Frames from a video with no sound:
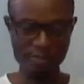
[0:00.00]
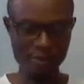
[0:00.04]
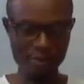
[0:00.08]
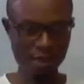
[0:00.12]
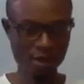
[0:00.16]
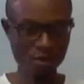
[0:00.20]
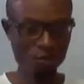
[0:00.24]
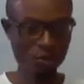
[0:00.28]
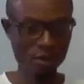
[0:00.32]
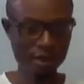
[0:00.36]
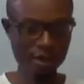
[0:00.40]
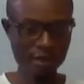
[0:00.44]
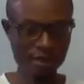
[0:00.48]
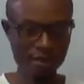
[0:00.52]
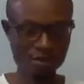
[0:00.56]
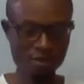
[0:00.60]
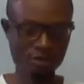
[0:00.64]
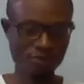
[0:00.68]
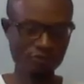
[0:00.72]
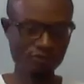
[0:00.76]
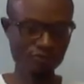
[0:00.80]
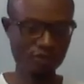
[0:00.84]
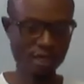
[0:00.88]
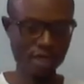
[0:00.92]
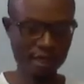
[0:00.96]
By way
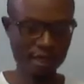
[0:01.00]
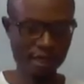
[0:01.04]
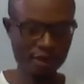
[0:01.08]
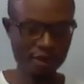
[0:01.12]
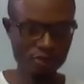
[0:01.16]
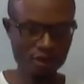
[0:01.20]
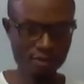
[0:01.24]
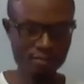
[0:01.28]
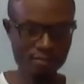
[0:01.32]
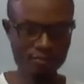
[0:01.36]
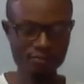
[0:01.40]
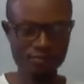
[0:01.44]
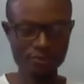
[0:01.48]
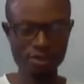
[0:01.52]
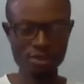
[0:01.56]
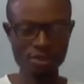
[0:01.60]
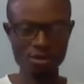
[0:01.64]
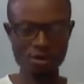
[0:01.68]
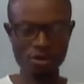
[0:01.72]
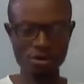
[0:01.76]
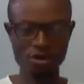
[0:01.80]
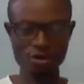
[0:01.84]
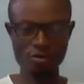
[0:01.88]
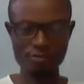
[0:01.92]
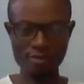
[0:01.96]
of diagram
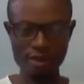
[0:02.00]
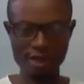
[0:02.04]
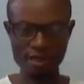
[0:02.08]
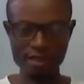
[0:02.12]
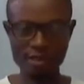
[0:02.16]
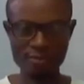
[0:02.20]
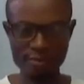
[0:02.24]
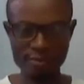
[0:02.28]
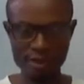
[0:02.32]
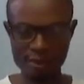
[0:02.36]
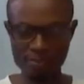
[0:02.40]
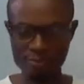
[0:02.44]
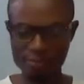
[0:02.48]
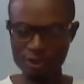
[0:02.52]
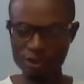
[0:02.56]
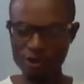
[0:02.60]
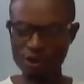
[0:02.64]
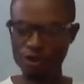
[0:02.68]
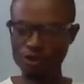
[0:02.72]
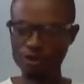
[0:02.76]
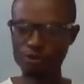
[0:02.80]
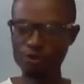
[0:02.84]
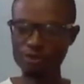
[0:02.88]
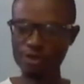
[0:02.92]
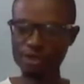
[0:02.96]
or mind map,
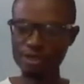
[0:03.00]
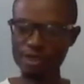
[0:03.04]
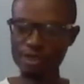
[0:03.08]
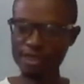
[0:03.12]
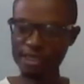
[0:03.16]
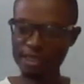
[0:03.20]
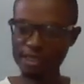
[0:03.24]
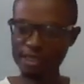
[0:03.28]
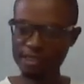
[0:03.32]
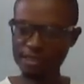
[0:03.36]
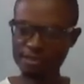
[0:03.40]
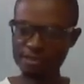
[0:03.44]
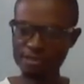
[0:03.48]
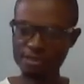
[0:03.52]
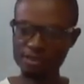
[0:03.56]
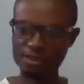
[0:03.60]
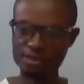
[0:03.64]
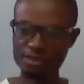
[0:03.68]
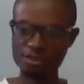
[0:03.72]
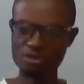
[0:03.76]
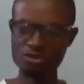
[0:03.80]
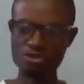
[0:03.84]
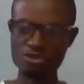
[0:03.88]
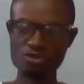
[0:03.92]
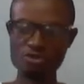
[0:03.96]
you need
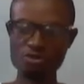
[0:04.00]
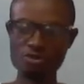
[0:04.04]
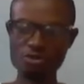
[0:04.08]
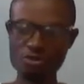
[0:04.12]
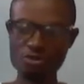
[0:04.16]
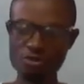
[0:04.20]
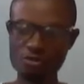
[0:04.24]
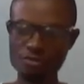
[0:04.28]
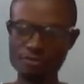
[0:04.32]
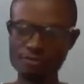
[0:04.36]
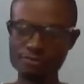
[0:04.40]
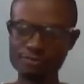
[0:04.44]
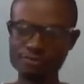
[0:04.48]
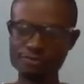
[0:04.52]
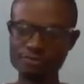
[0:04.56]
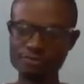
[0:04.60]
to